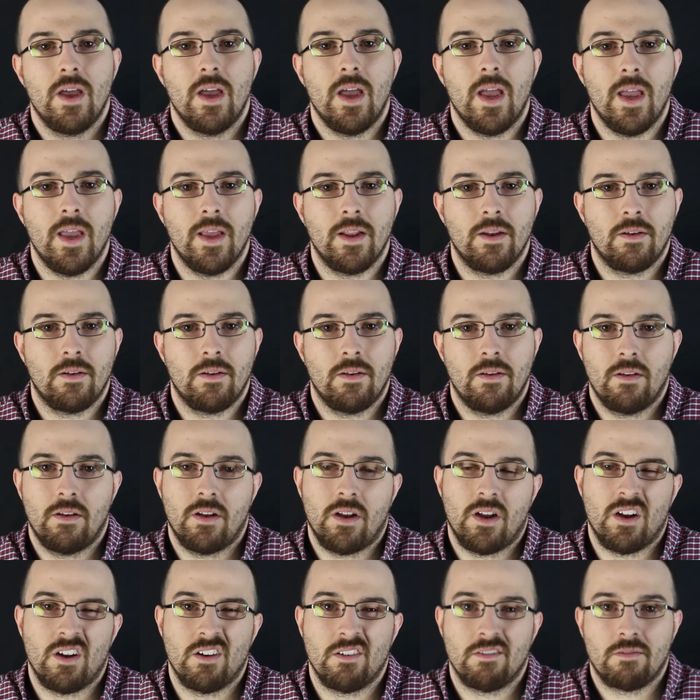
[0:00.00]
and
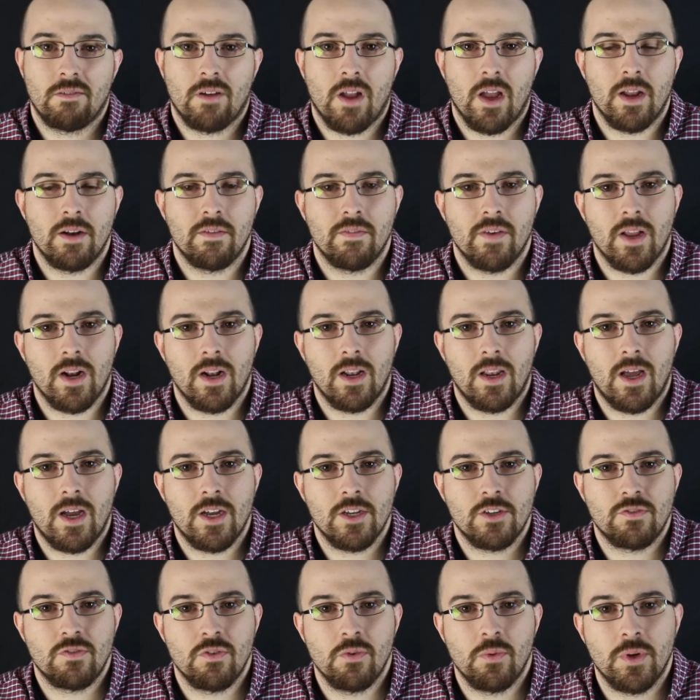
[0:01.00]
are kind of at a
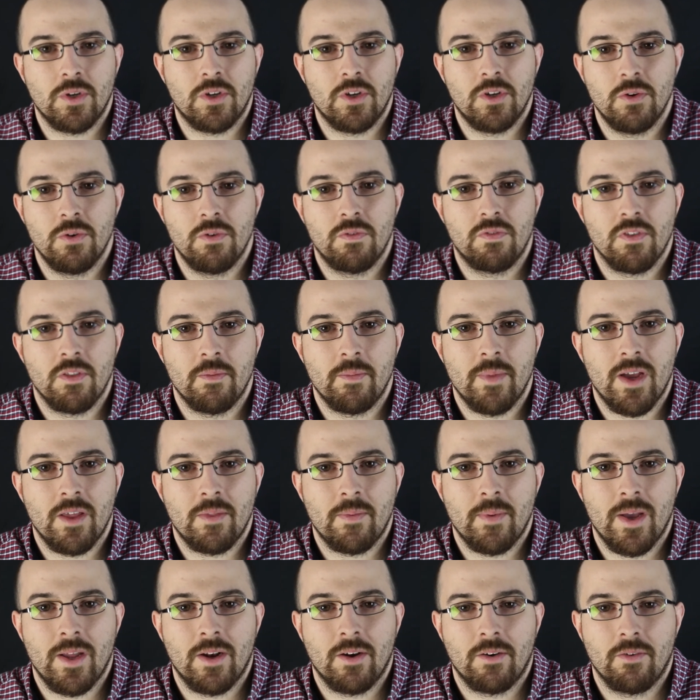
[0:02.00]
loss for what to do for the
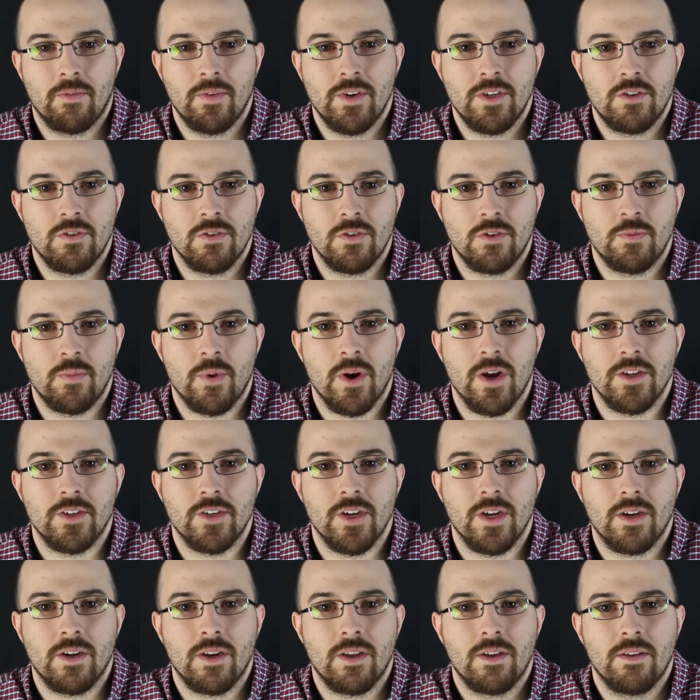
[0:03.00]
mathematical research
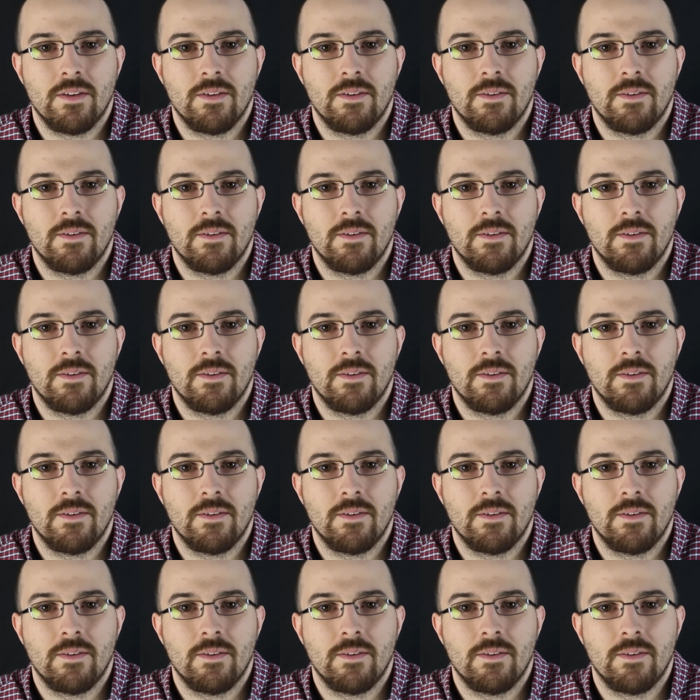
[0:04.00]
project.